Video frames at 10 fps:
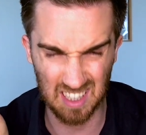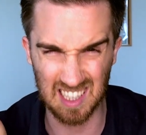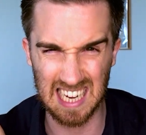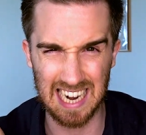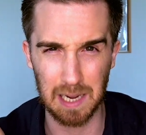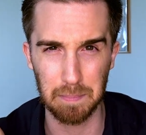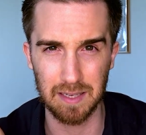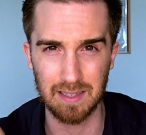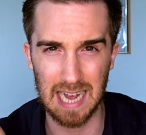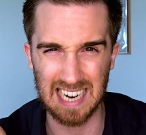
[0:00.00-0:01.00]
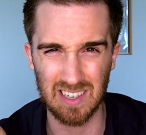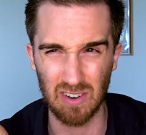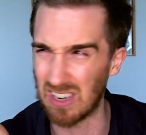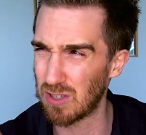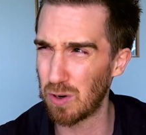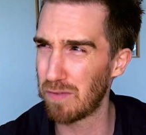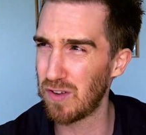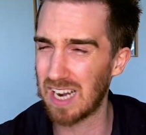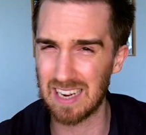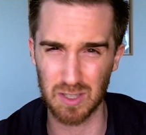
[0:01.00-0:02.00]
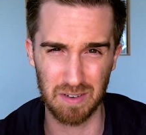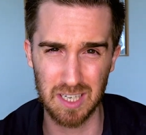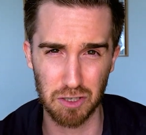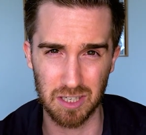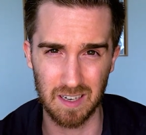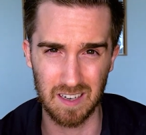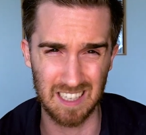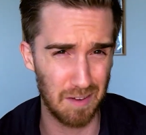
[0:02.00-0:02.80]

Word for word: This is getting a bit technical. I don't know if you guys are interested in this.